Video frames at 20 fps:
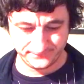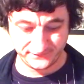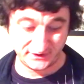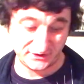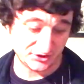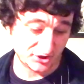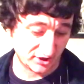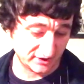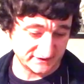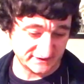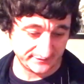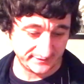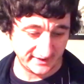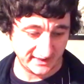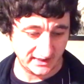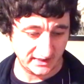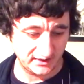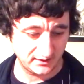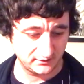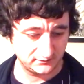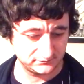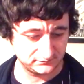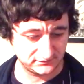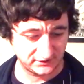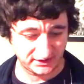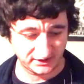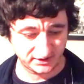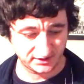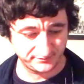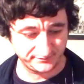He talks about,
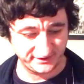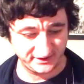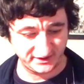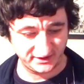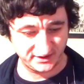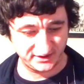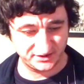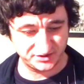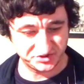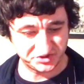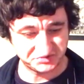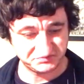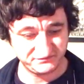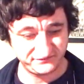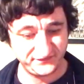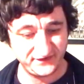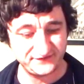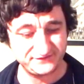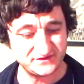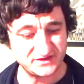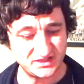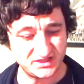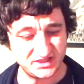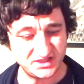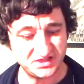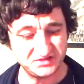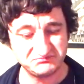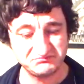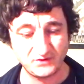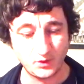like on page
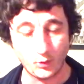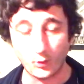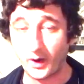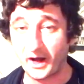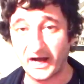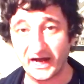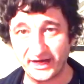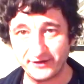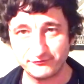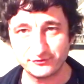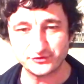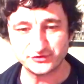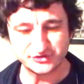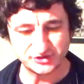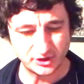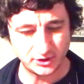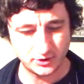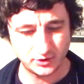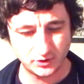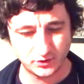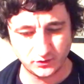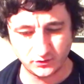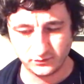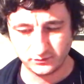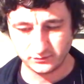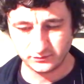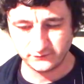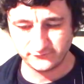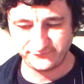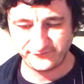50, why Rousseau
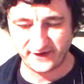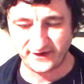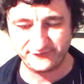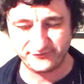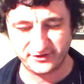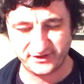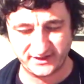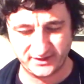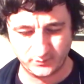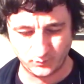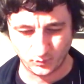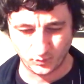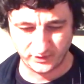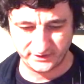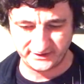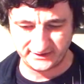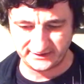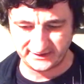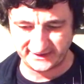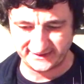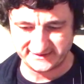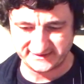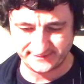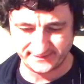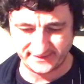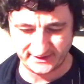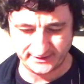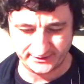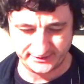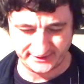favored it and what he liked
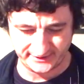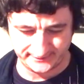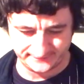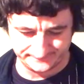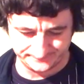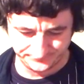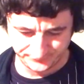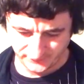about it.